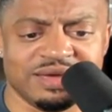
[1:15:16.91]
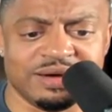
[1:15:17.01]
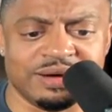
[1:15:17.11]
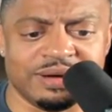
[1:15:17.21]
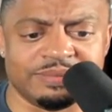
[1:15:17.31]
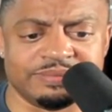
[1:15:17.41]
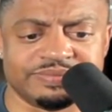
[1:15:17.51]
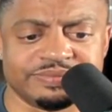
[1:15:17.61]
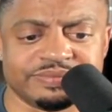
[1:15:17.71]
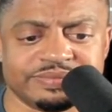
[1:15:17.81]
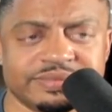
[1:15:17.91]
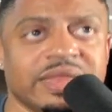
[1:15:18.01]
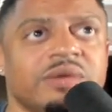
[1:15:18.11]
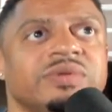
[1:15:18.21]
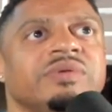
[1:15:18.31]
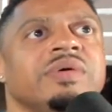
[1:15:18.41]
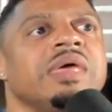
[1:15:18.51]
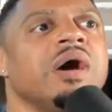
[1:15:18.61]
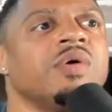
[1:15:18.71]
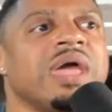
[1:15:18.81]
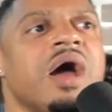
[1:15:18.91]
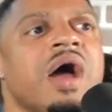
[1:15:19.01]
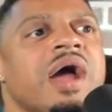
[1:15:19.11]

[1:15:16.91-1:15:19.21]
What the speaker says: Okay, all